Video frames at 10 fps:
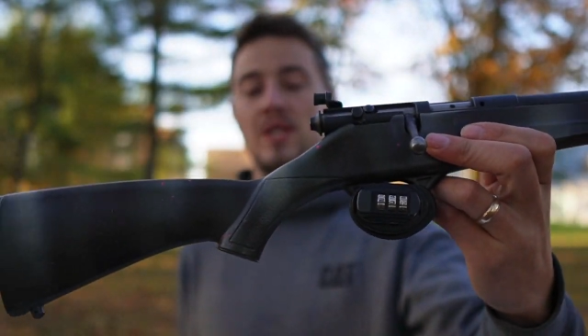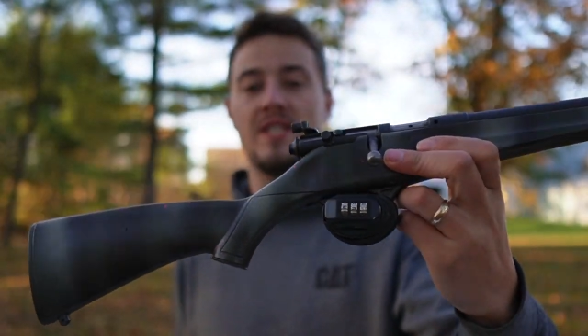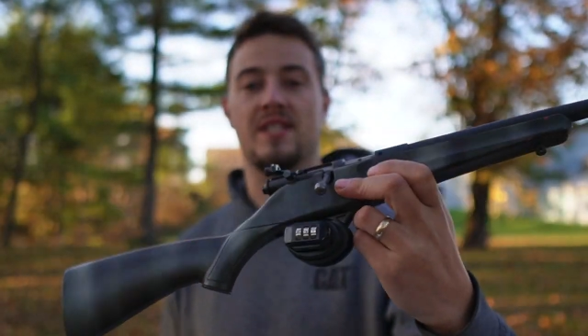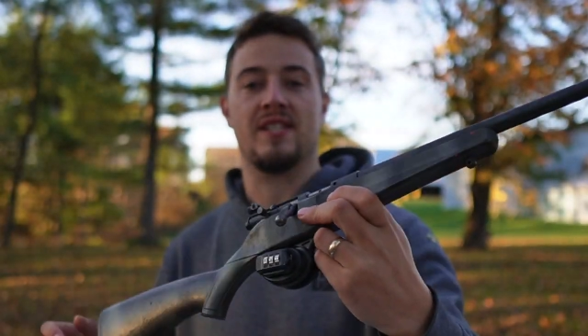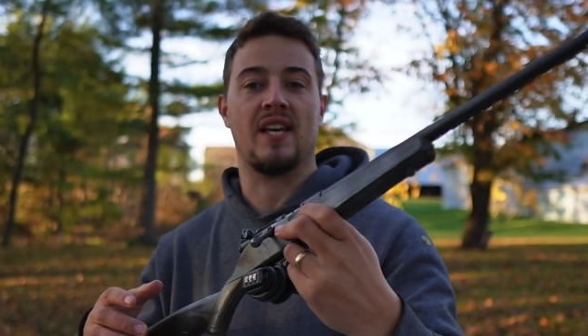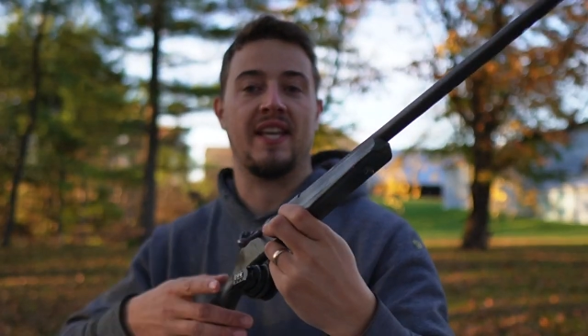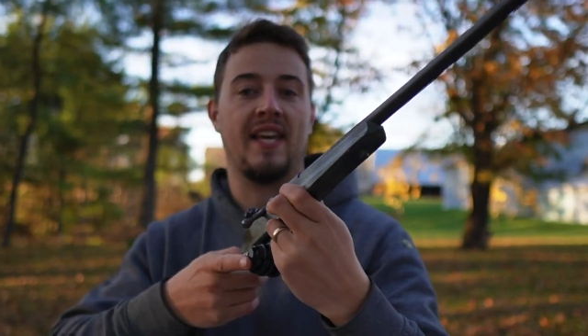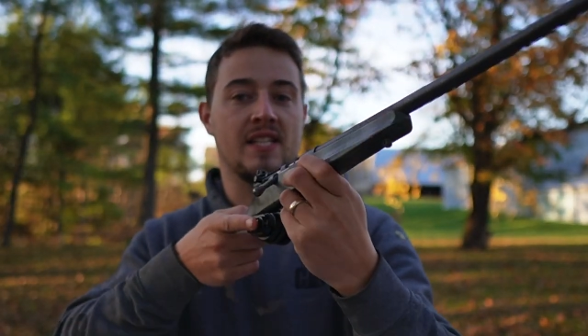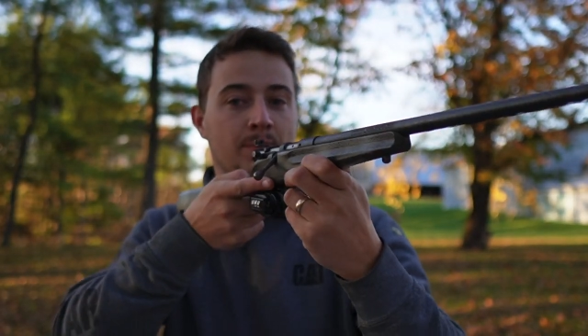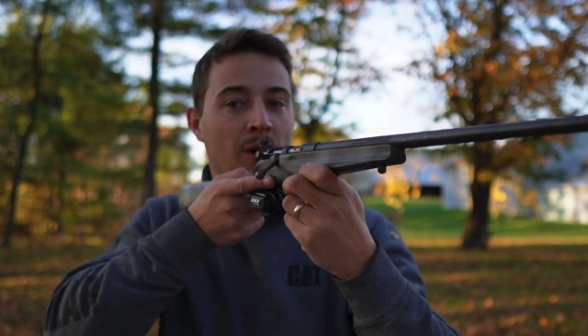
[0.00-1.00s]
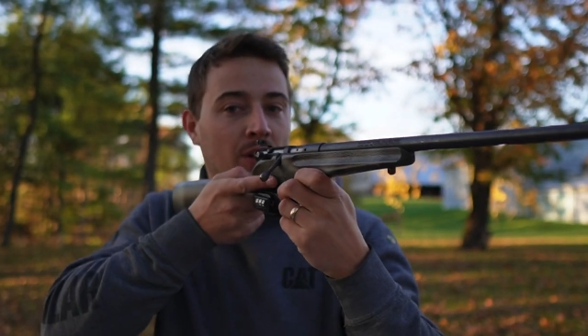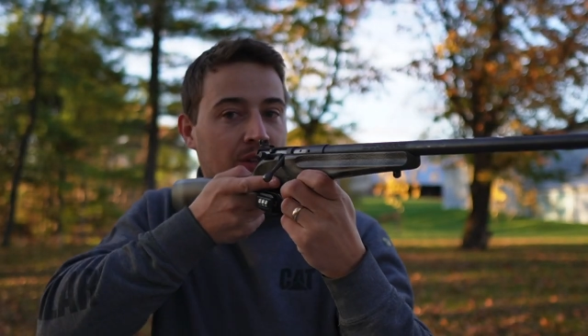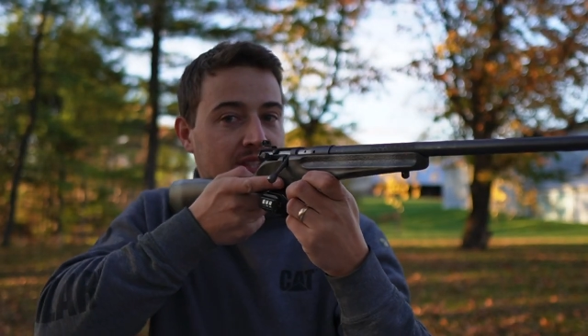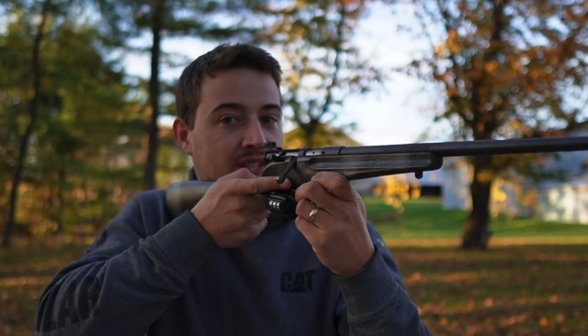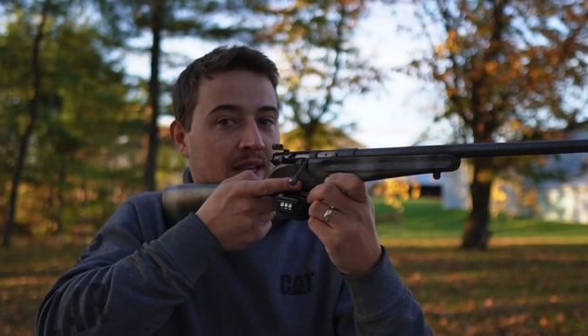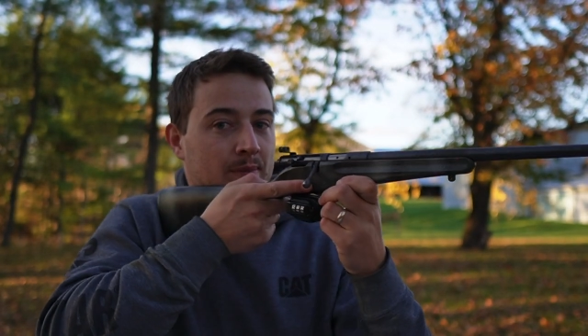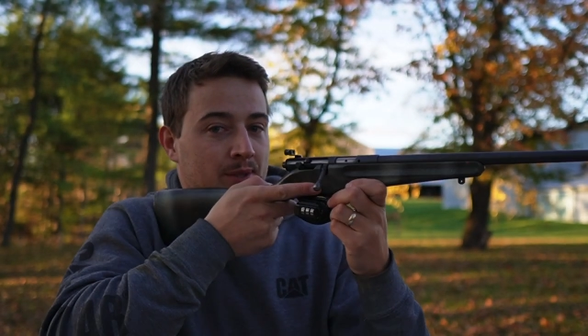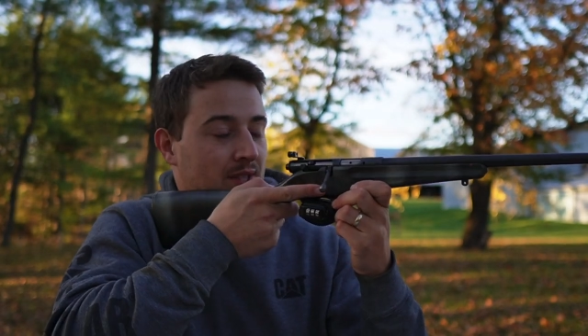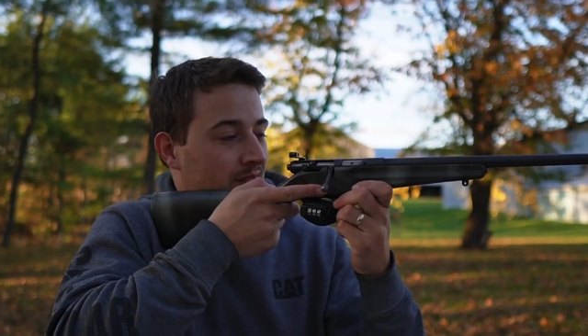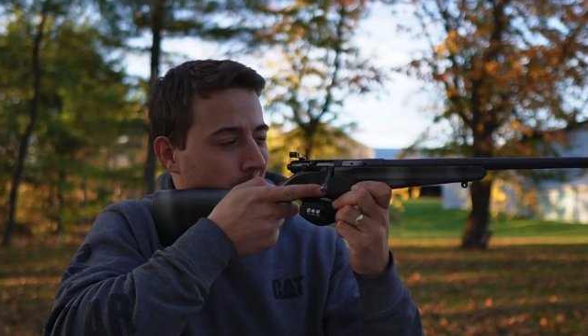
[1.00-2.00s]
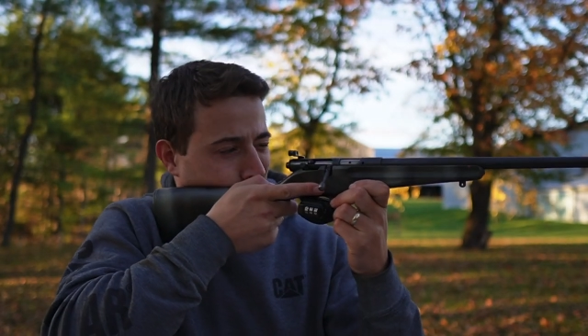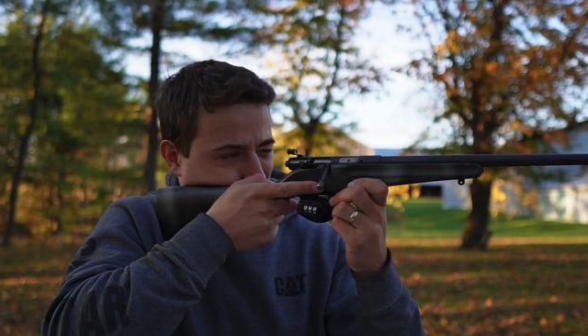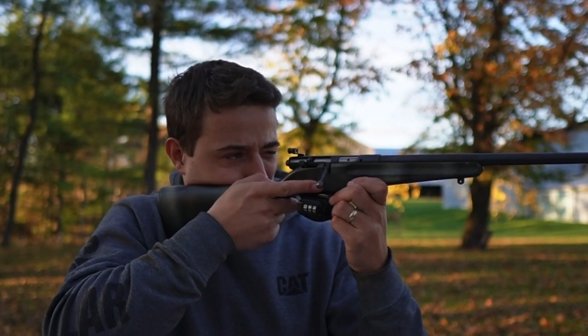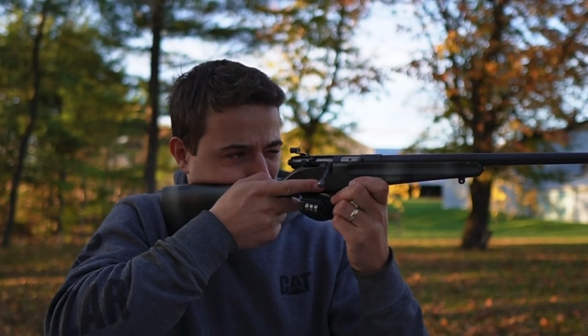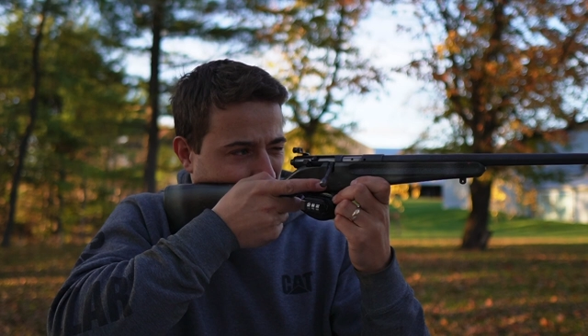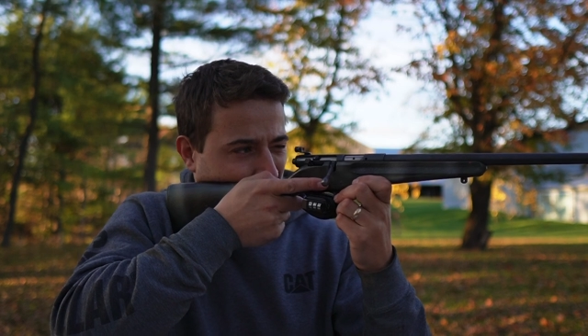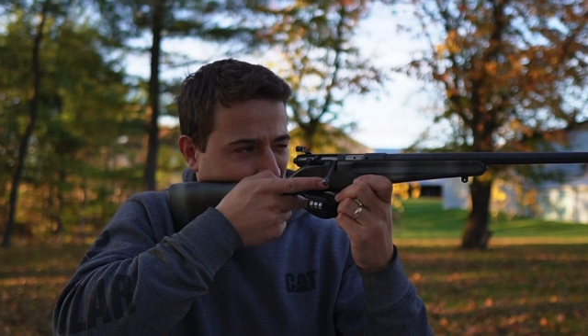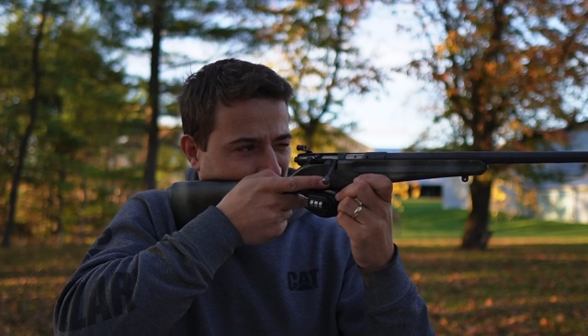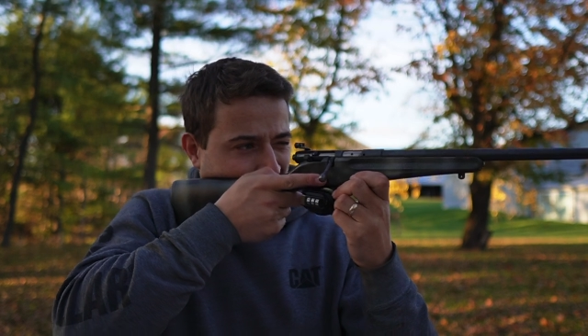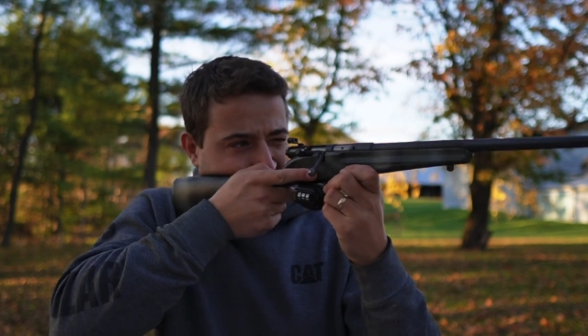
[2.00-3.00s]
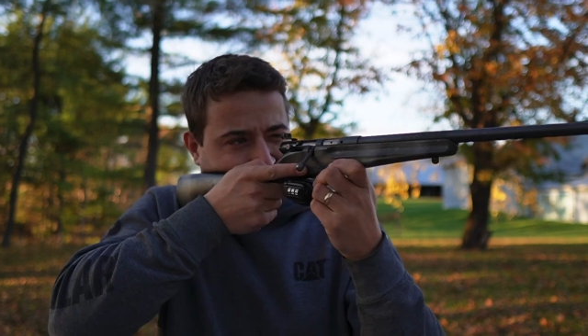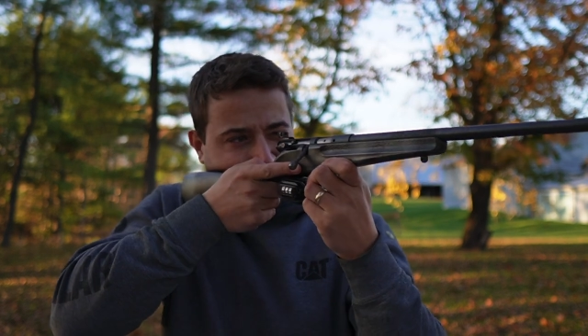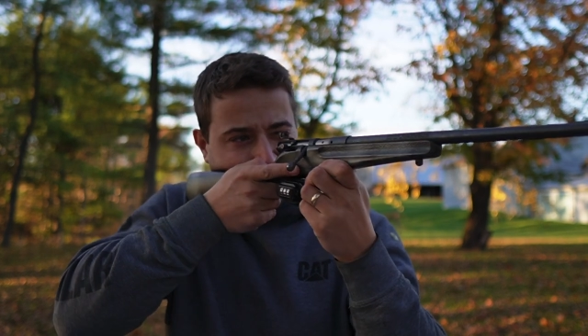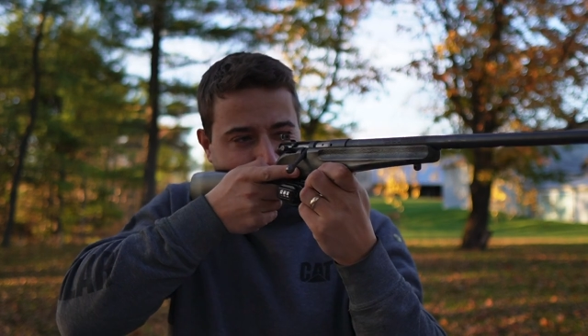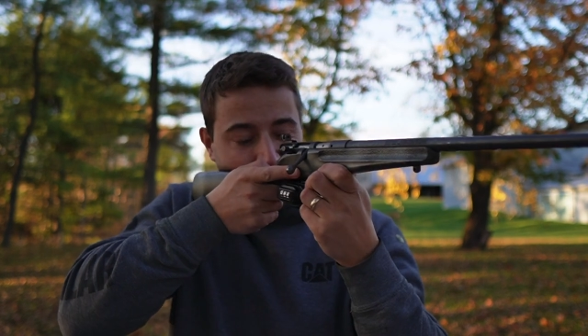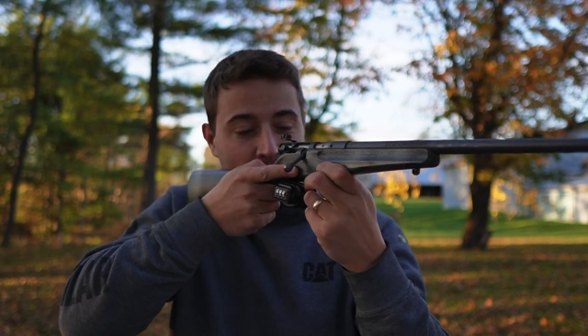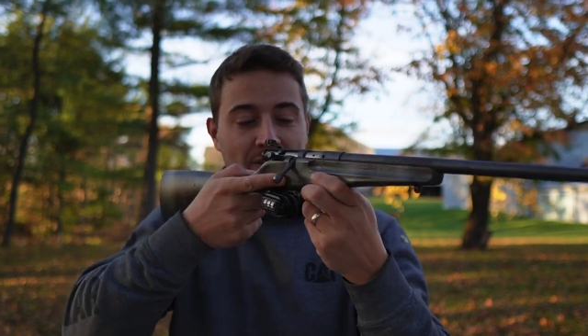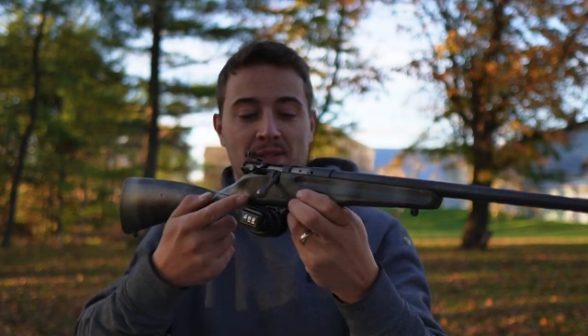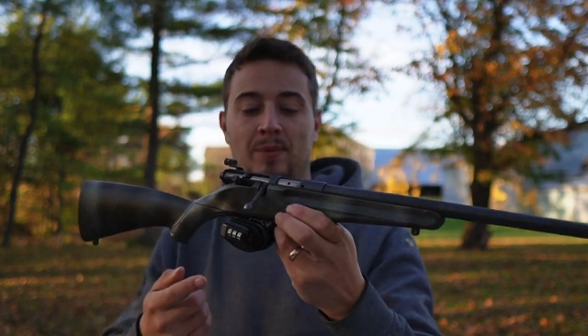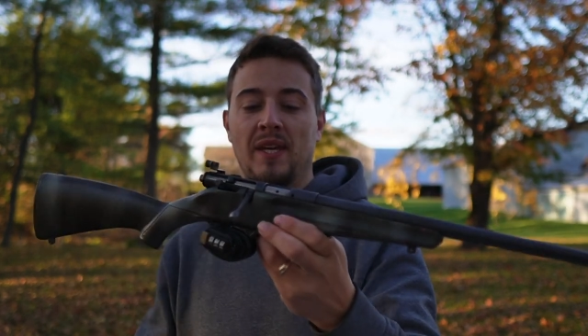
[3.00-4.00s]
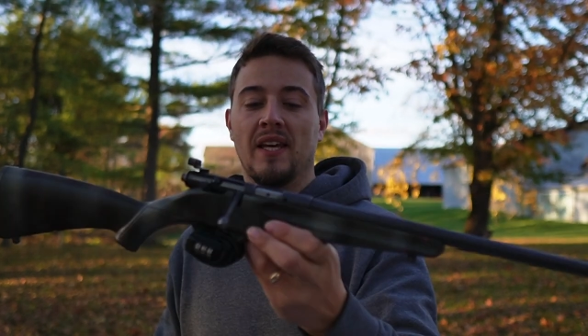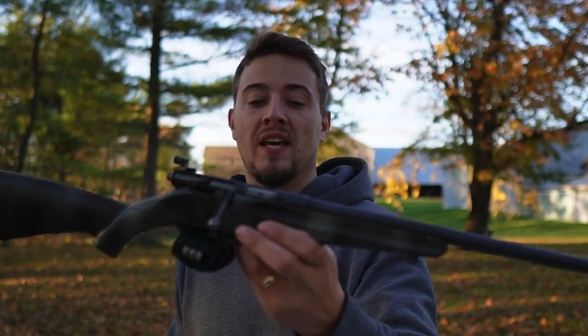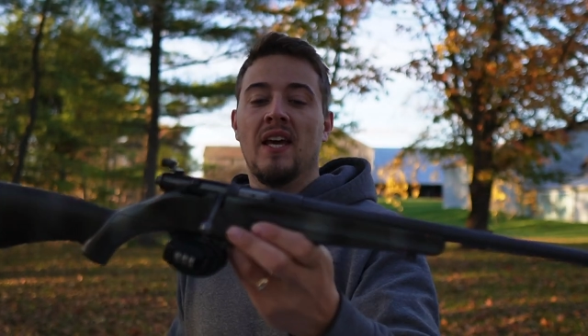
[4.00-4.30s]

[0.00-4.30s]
This is a kid's model, it seems, because there's no way that this thing fits me.